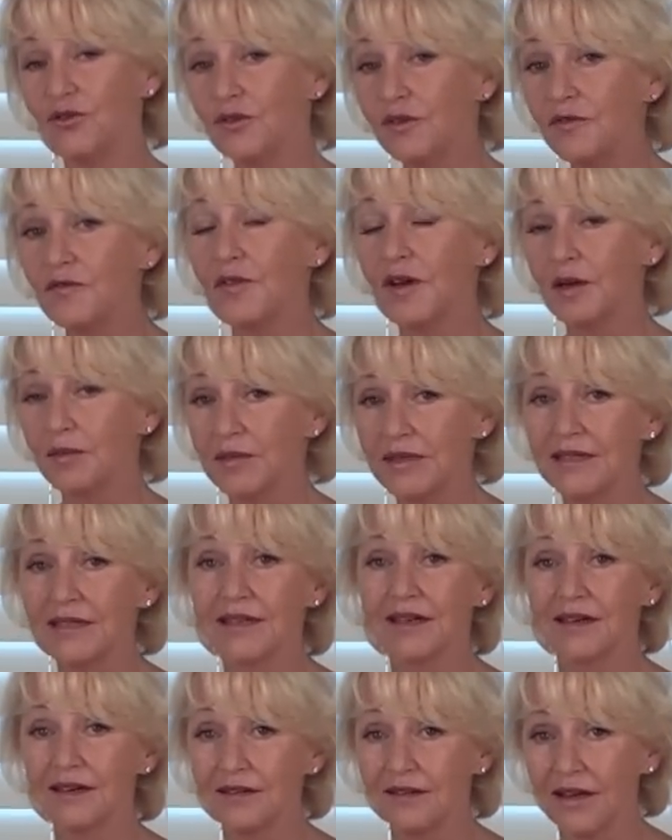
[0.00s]
your family's
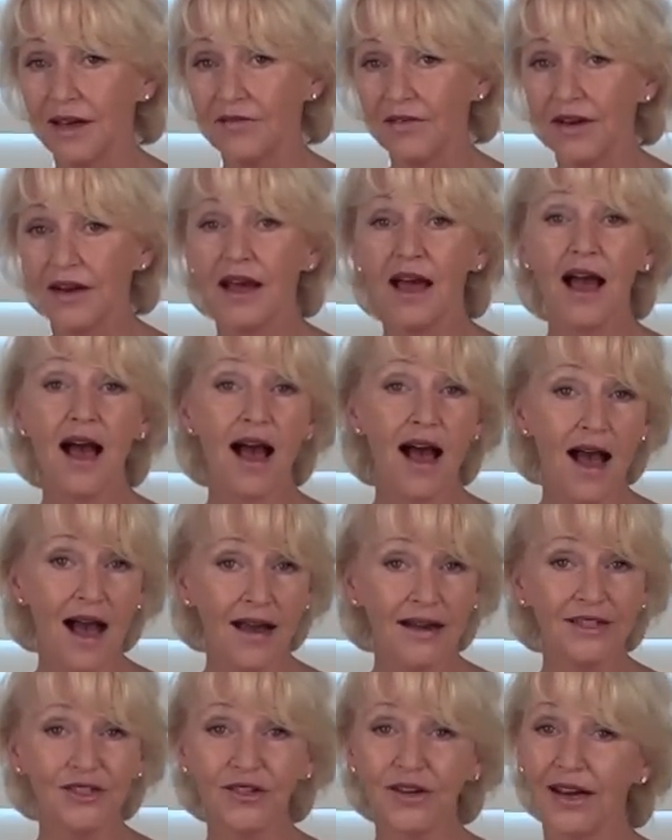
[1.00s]
going to love it.
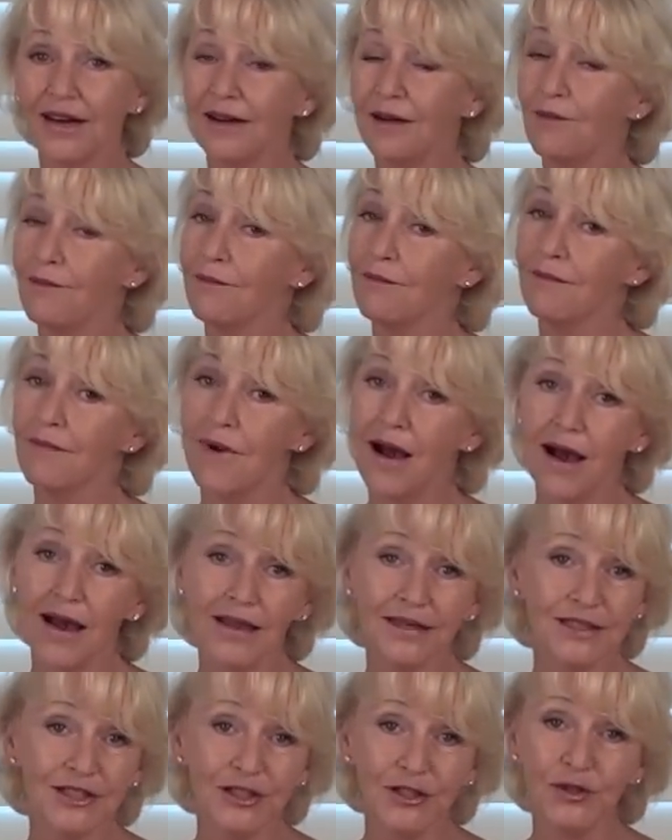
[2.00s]
I tried it,
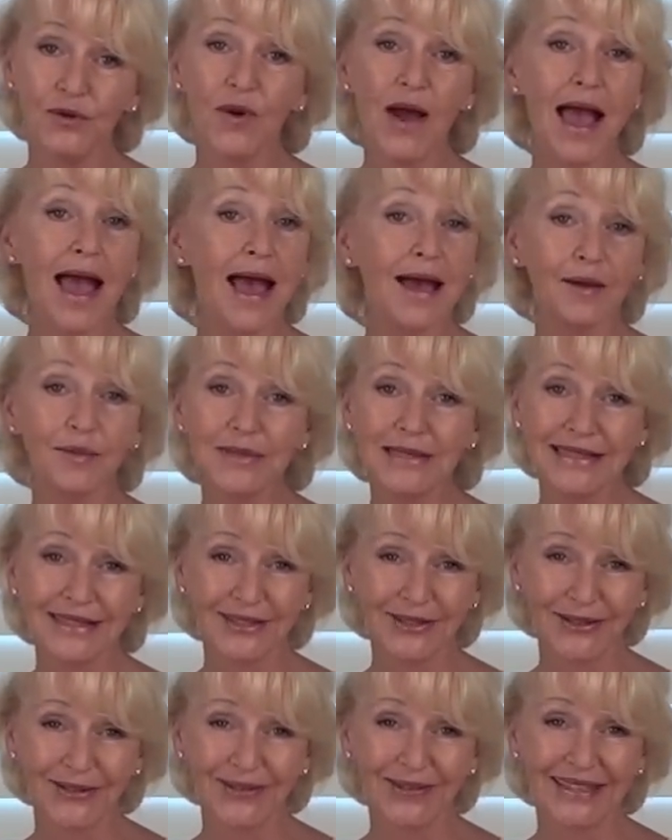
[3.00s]
mine do,
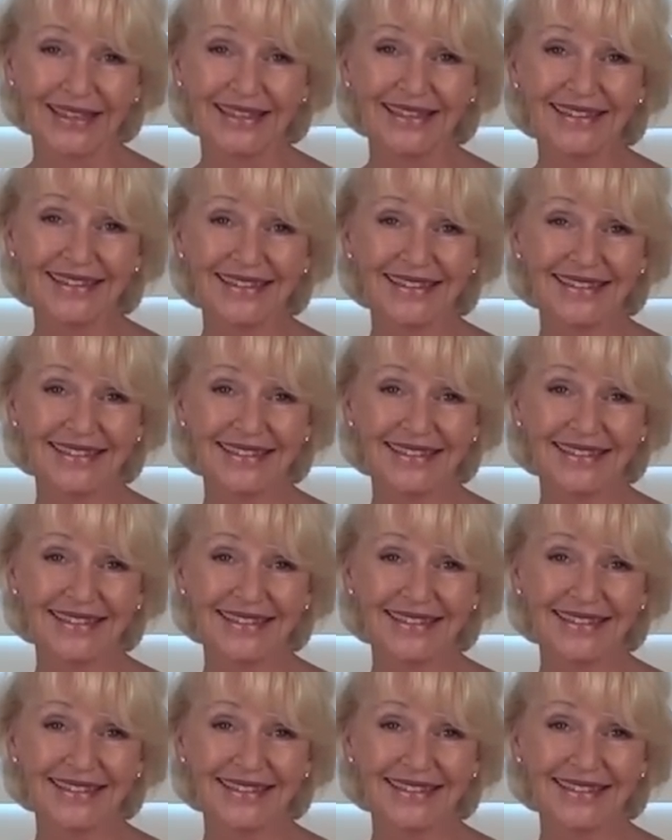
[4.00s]
absolutely.